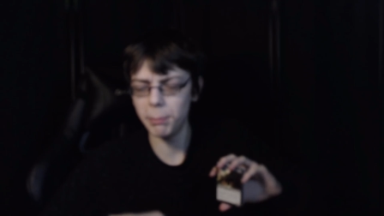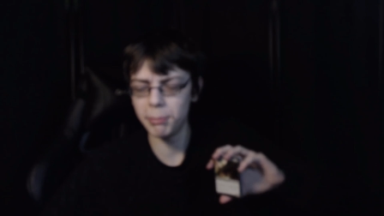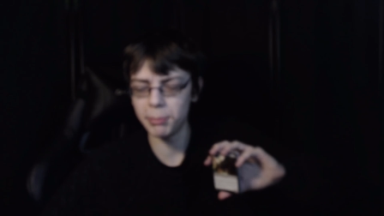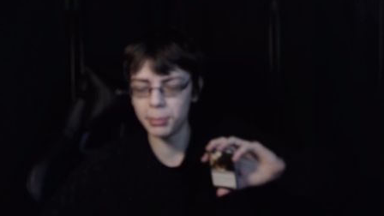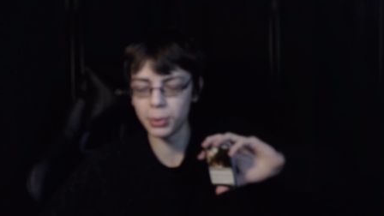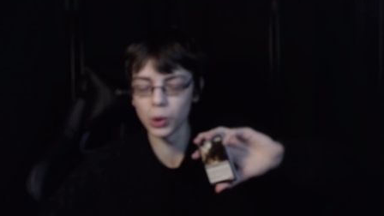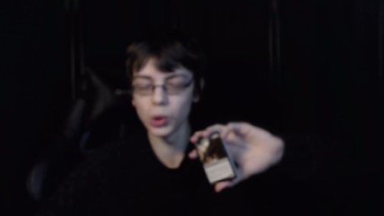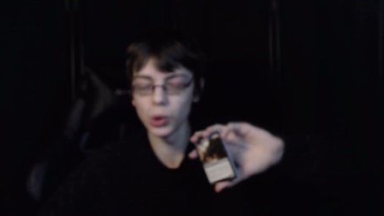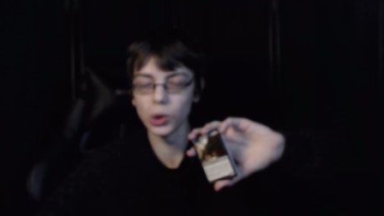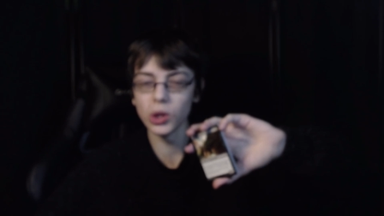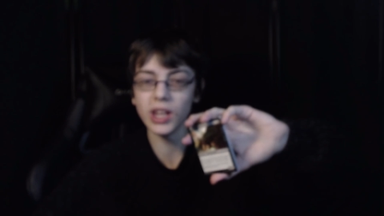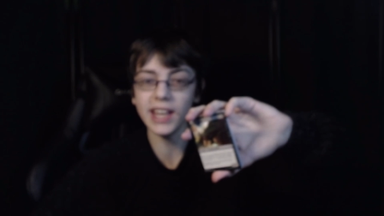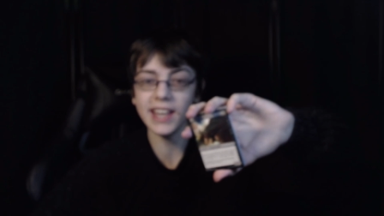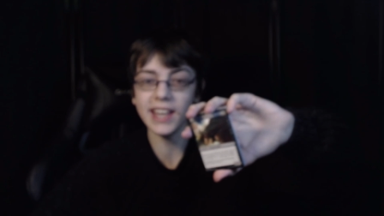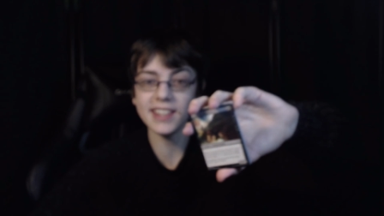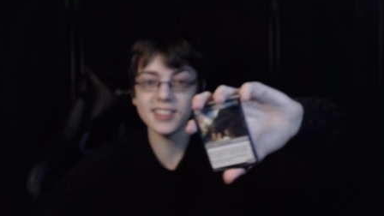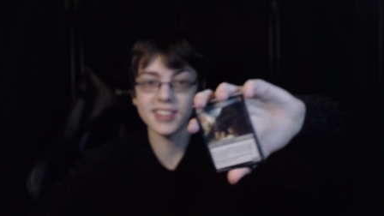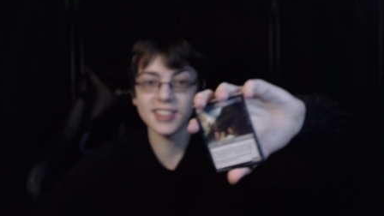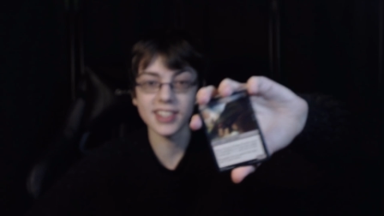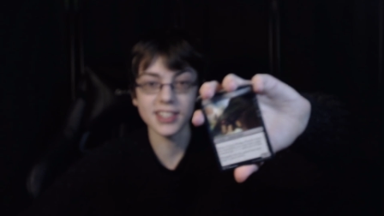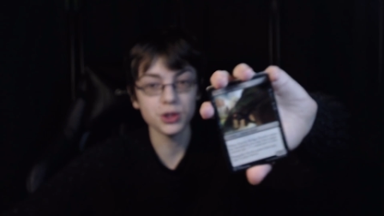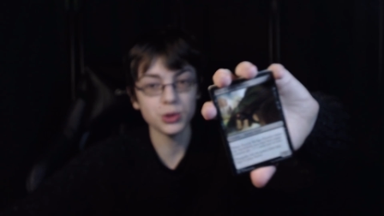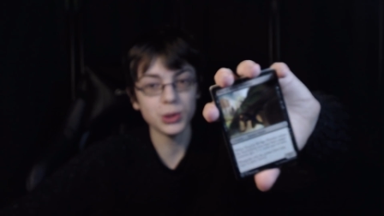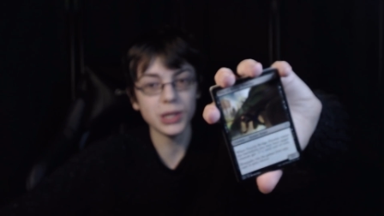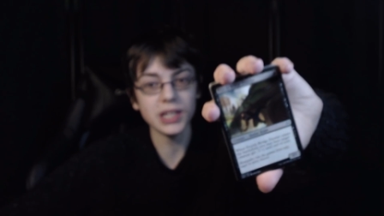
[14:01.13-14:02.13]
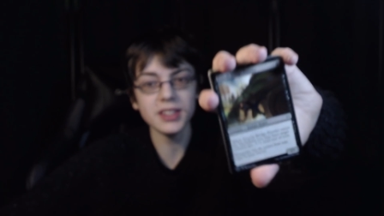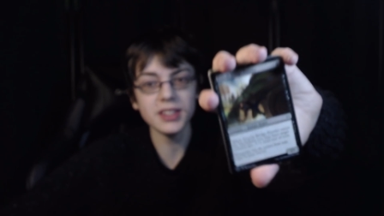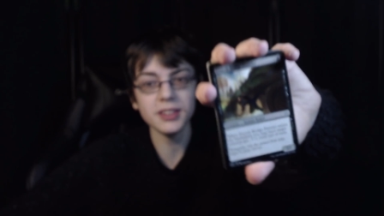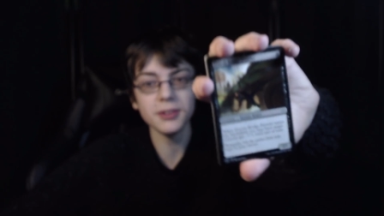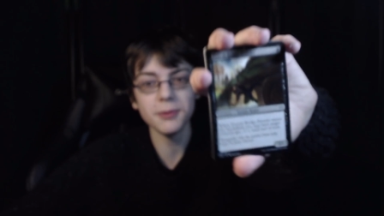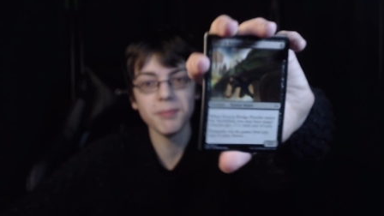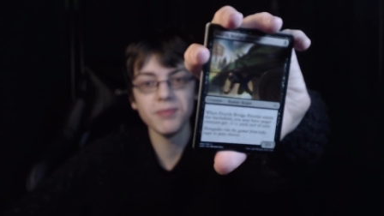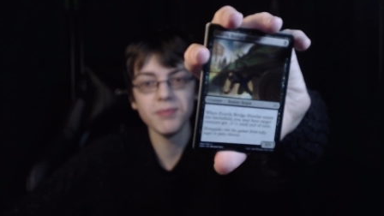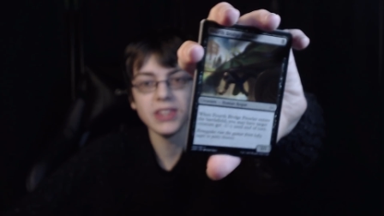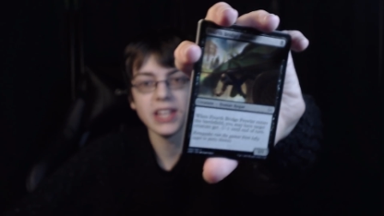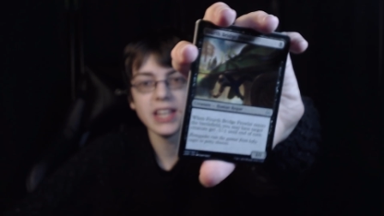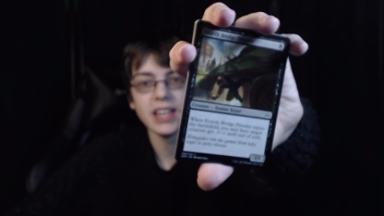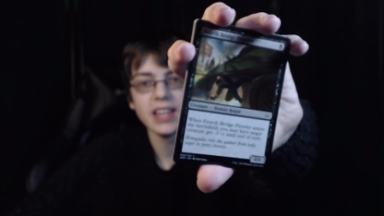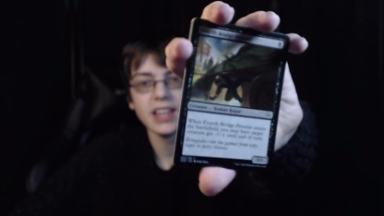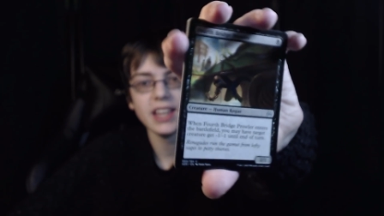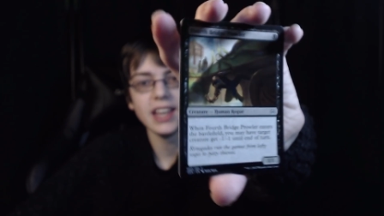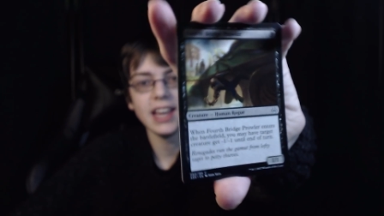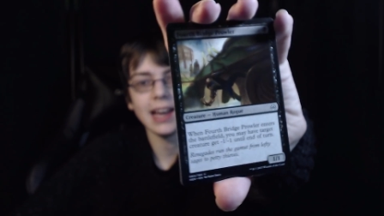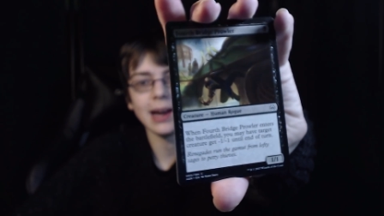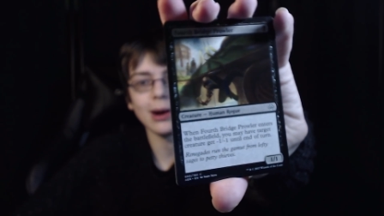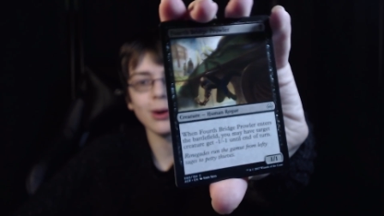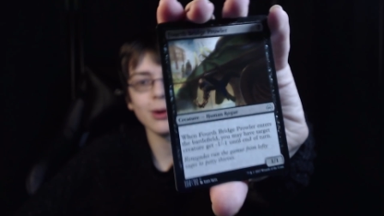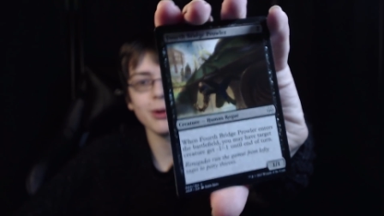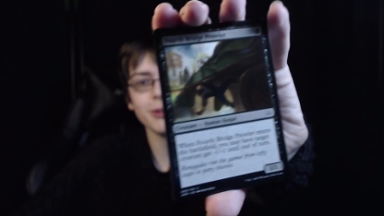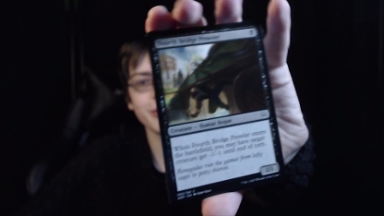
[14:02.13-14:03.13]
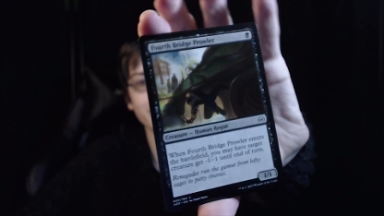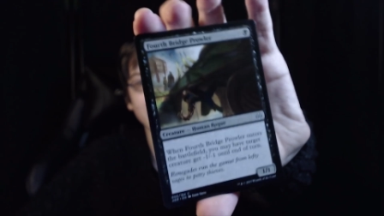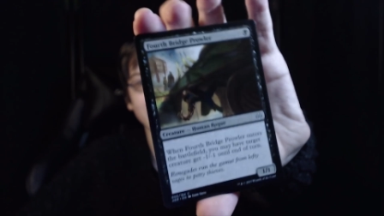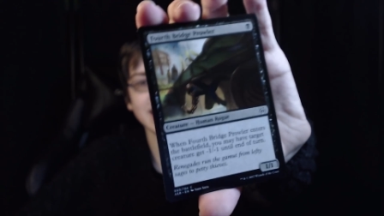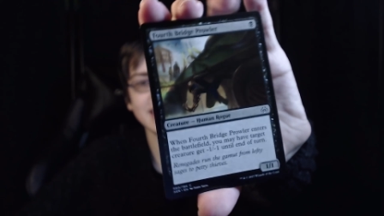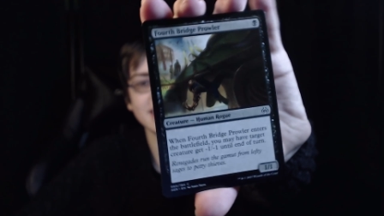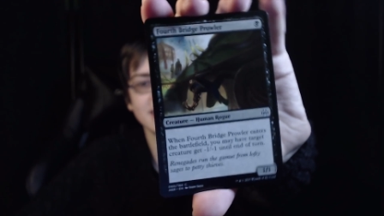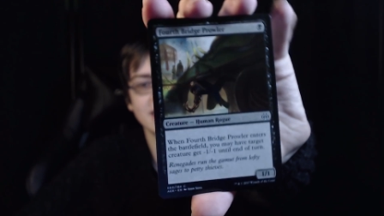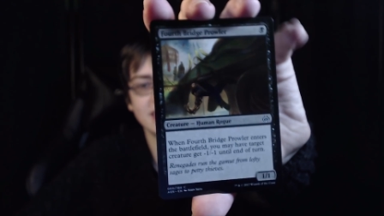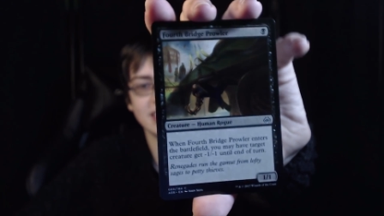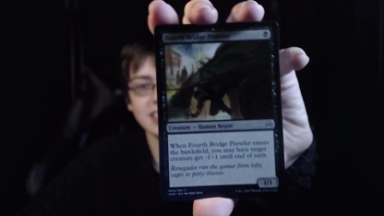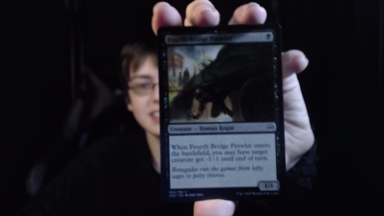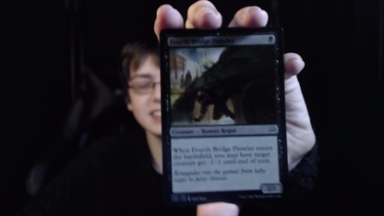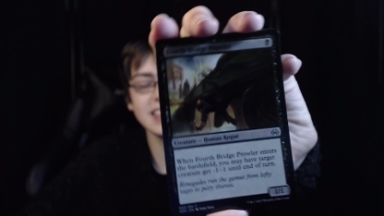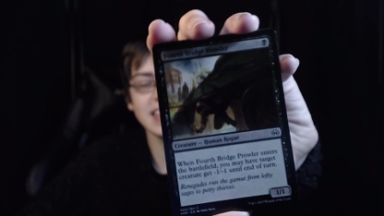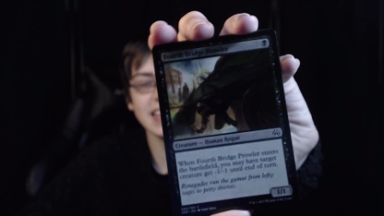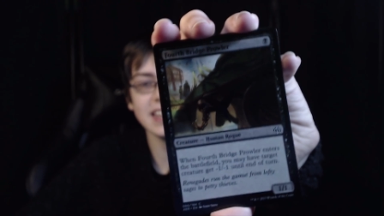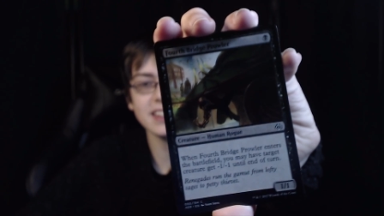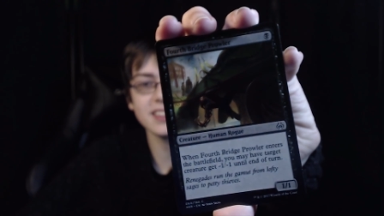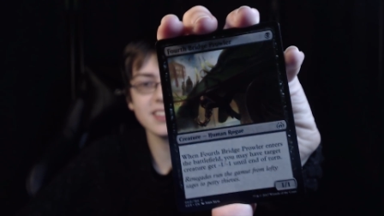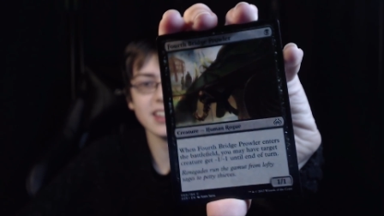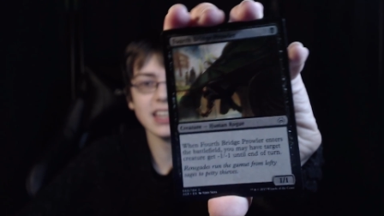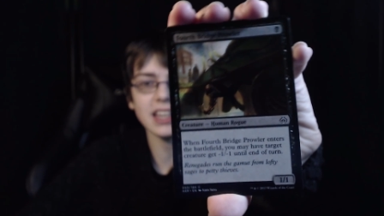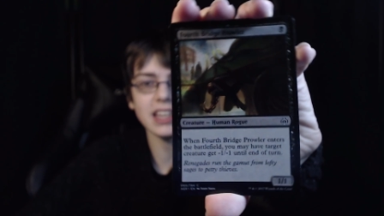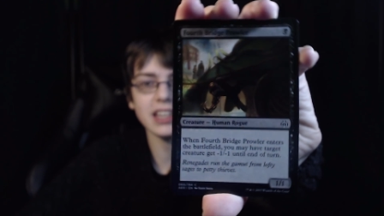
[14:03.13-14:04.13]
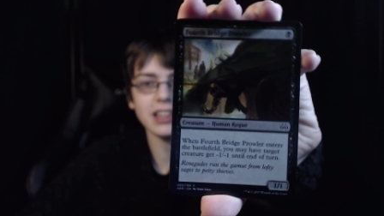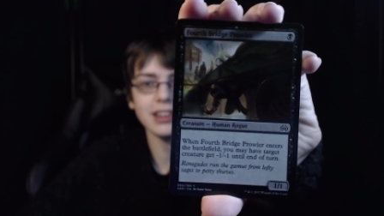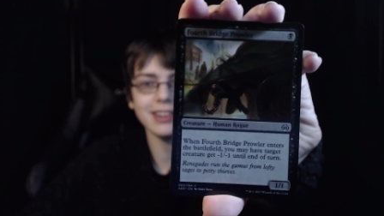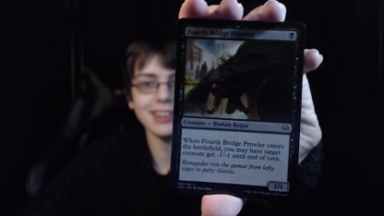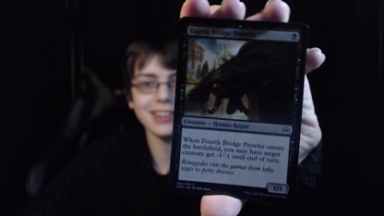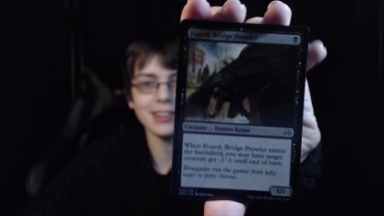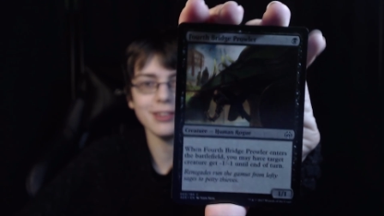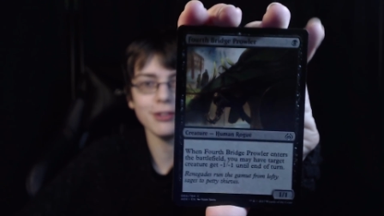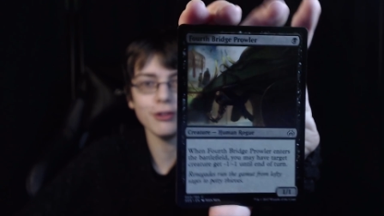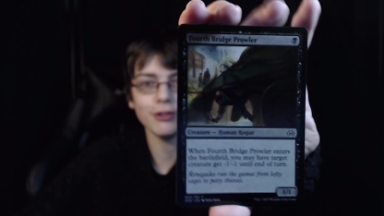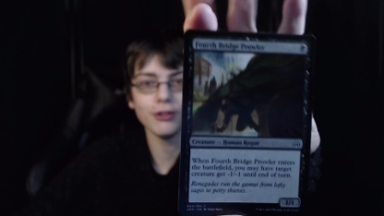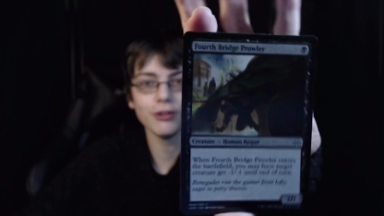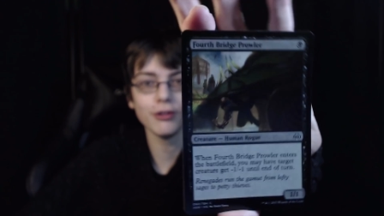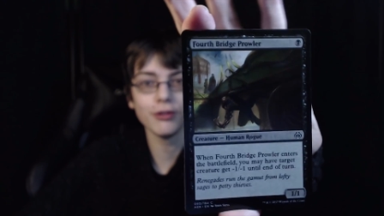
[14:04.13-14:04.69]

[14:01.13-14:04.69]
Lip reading: pull a Tezzeret. However, I did get a